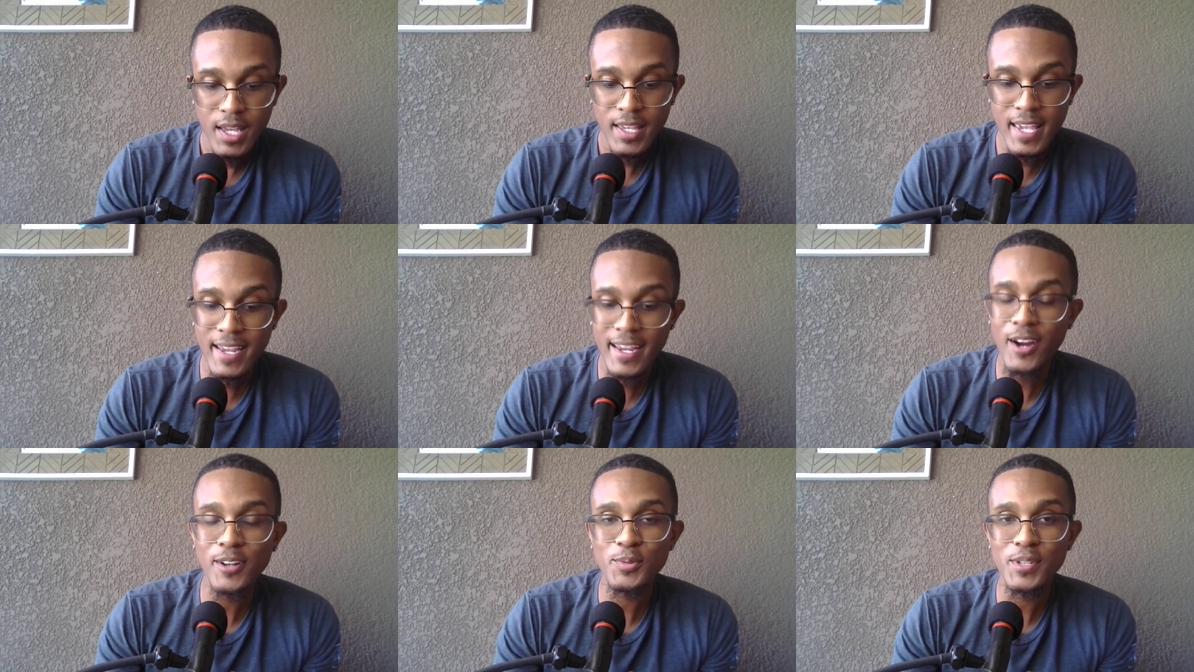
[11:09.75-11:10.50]
Key
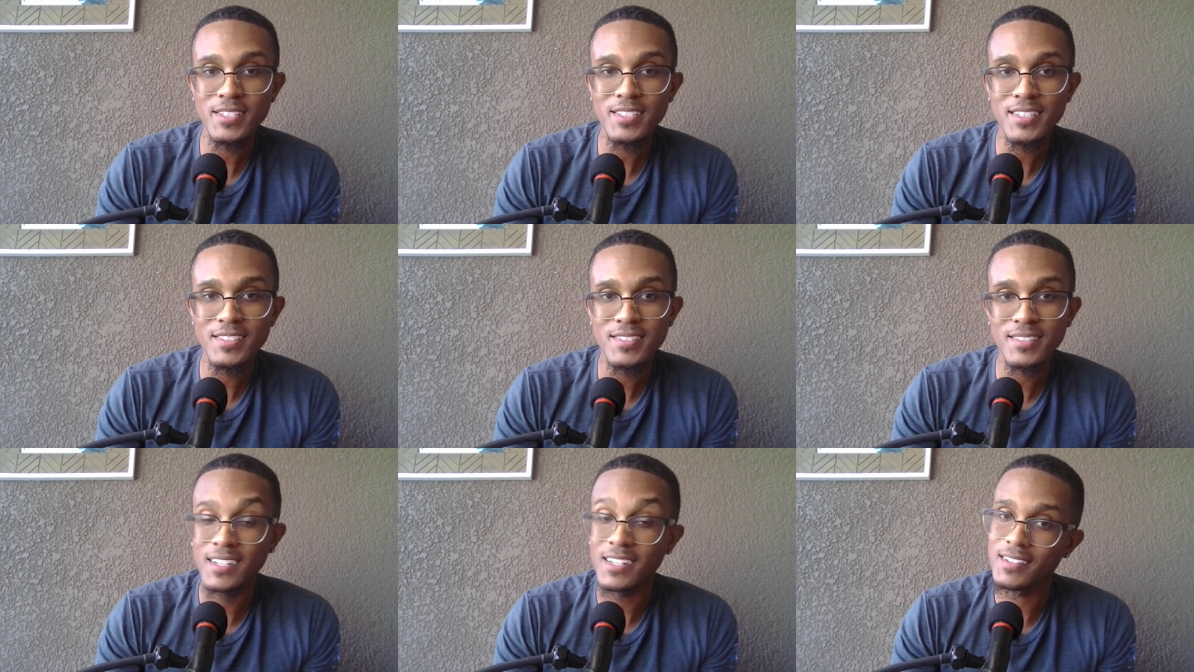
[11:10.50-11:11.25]

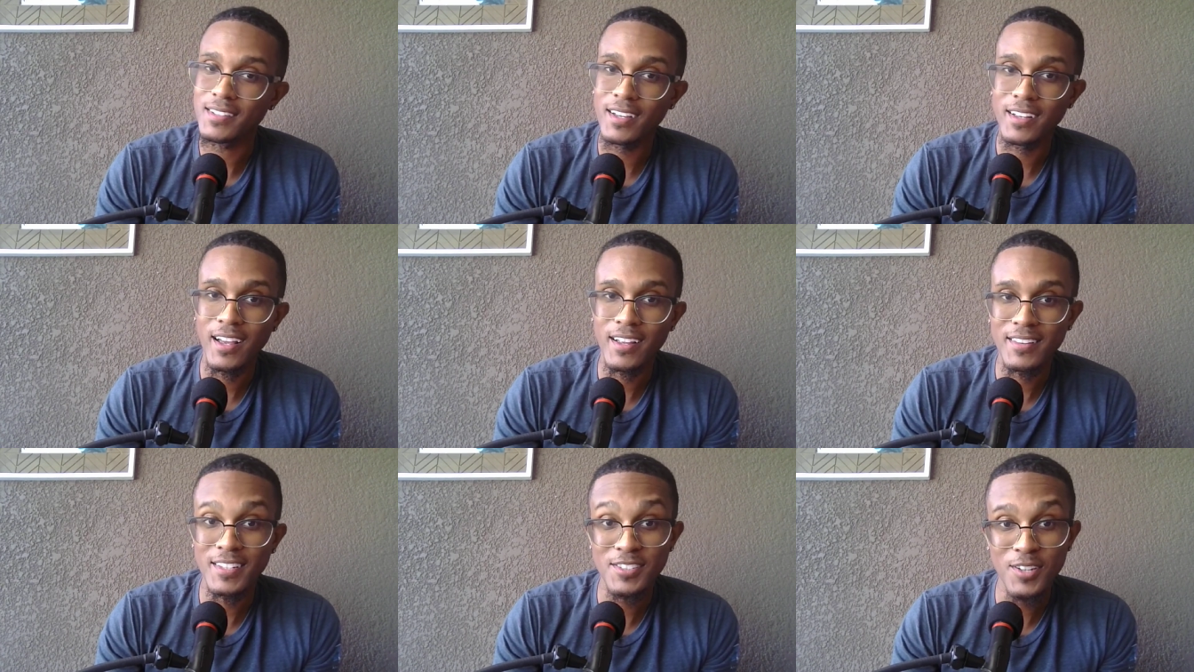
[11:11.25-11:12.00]
characteristics,
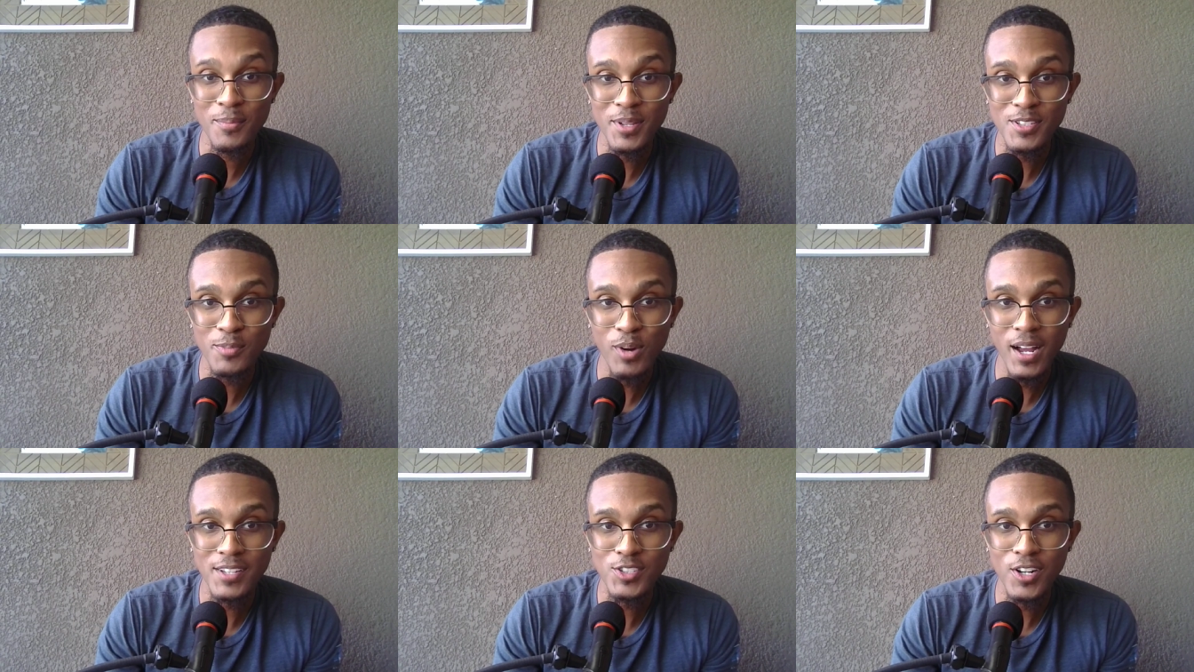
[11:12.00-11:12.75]
this is going to be a
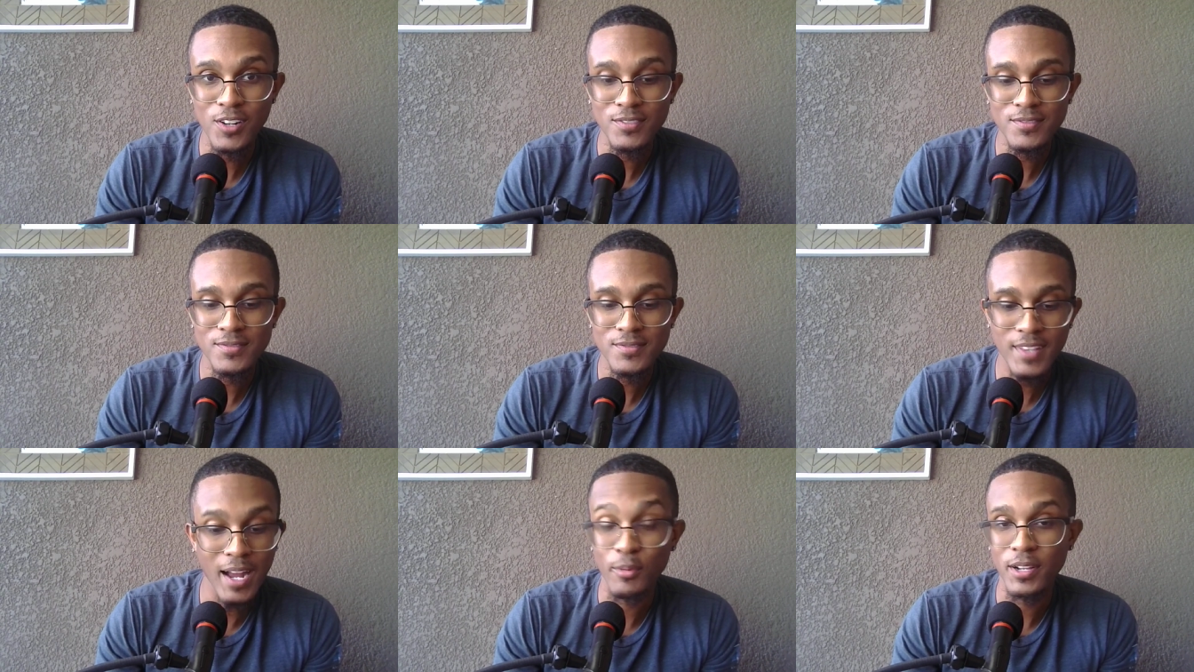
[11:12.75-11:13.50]
surprise, y'all.
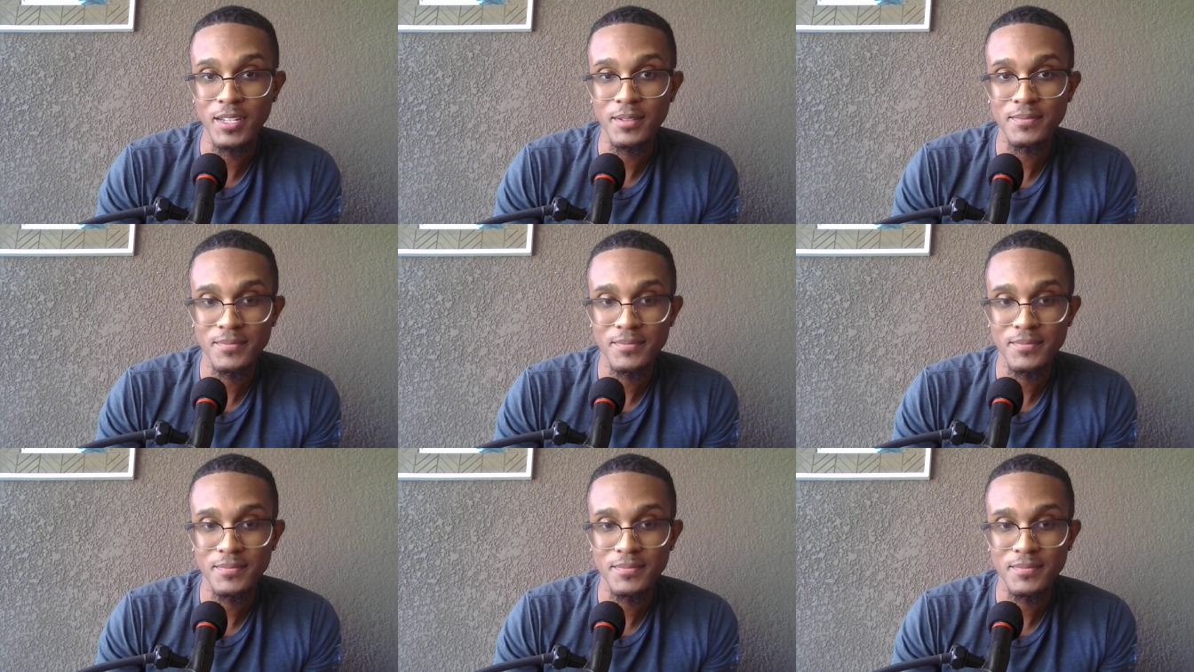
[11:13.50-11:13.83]
Not really.